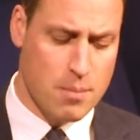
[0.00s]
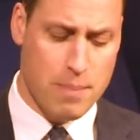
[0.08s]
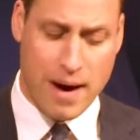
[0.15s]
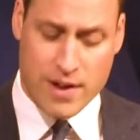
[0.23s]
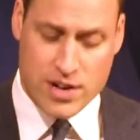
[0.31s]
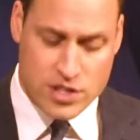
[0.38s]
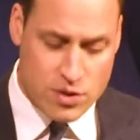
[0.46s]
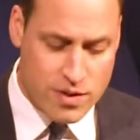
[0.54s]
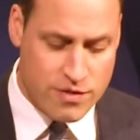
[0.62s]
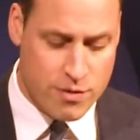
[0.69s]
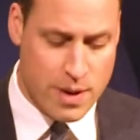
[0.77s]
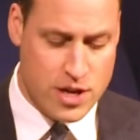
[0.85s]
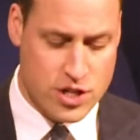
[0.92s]
Barriers to
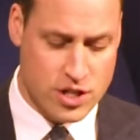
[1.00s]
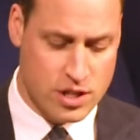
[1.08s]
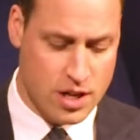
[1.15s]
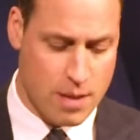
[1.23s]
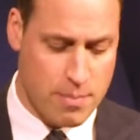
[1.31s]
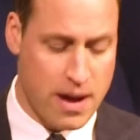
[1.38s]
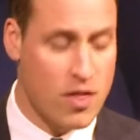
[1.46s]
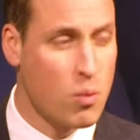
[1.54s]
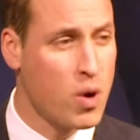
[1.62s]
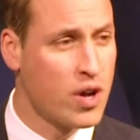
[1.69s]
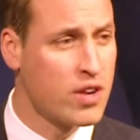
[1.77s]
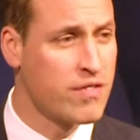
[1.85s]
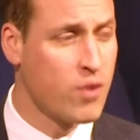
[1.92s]
information about the
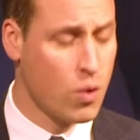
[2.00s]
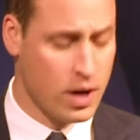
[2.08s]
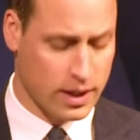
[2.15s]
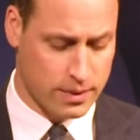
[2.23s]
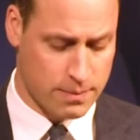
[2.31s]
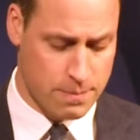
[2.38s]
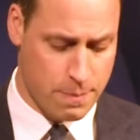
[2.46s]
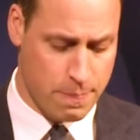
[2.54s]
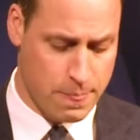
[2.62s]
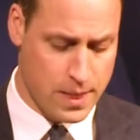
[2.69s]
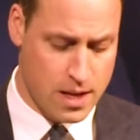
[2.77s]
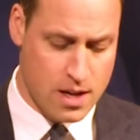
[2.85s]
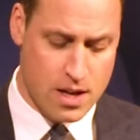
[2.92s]
world are falling.
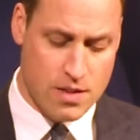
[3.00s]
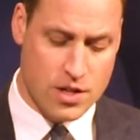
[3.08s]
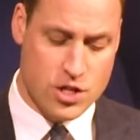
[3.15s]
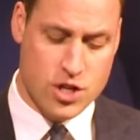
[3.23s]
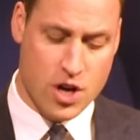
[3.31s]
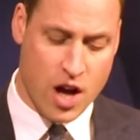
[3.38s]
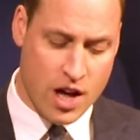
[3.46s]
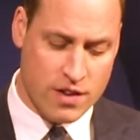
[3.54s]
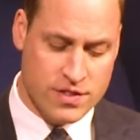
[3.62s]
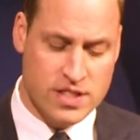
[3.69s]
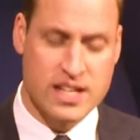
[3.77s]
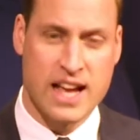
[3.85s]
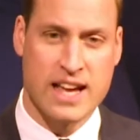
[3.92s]
The child of
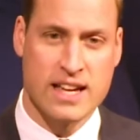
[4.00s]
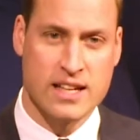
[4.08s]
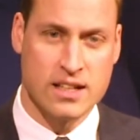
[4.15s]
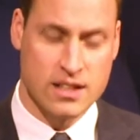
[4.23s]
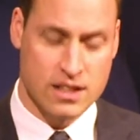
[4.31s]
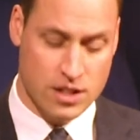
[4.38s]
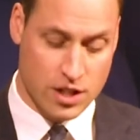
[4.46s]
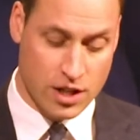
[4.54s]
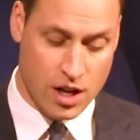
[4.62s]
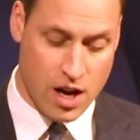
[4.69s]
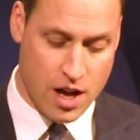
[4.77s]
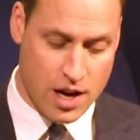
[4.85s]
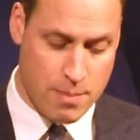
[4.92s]
today
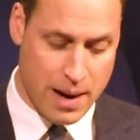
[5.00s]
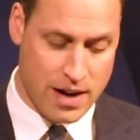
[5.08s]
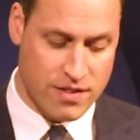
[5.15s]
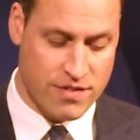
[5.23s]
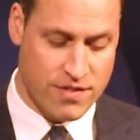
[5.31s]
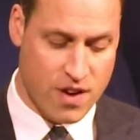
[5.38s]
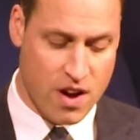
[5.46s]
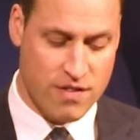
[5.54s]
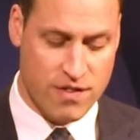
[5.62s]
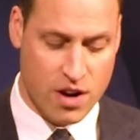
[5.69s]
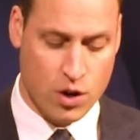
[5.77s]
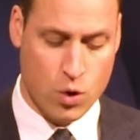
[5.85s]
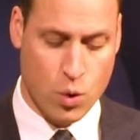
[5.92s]
can learn about
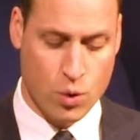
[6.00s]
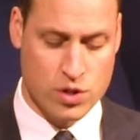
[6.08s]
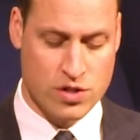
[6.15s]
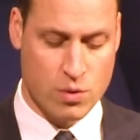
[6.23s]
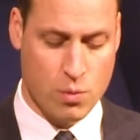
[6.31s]
far-flung corners of the